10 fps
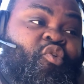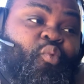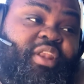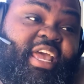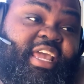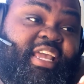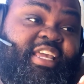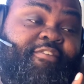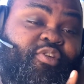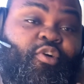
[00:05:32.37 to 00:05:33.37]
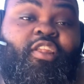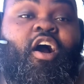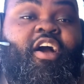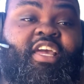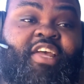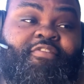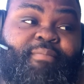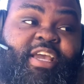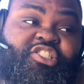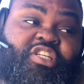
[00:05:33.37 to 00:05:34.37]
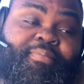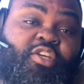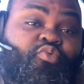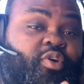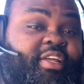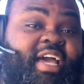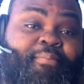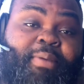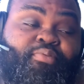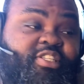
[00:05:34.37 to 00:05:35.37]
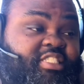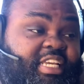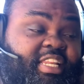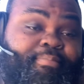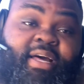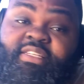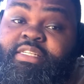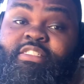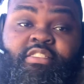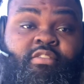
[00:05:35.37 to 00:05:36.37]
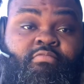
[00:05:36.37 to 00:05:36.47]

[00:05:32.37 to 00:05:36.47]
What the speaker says: when they give you your login information, I mean, you really got to be pristine about this.